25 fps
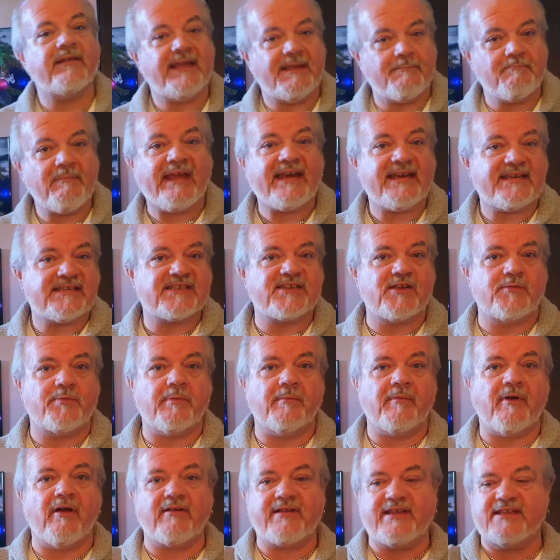many
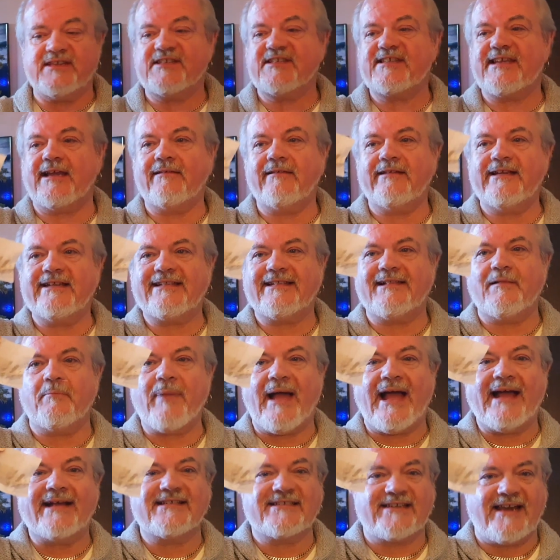supermarkets sell little
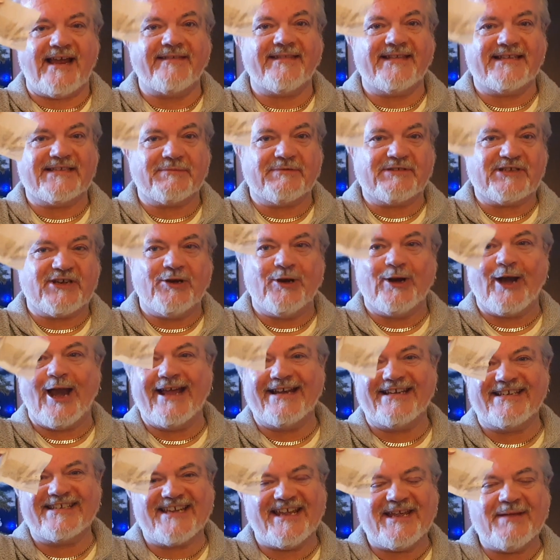bags like this, which look
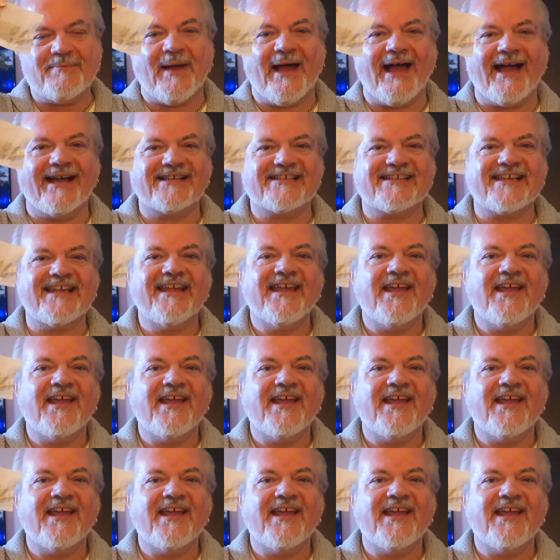like tea bags,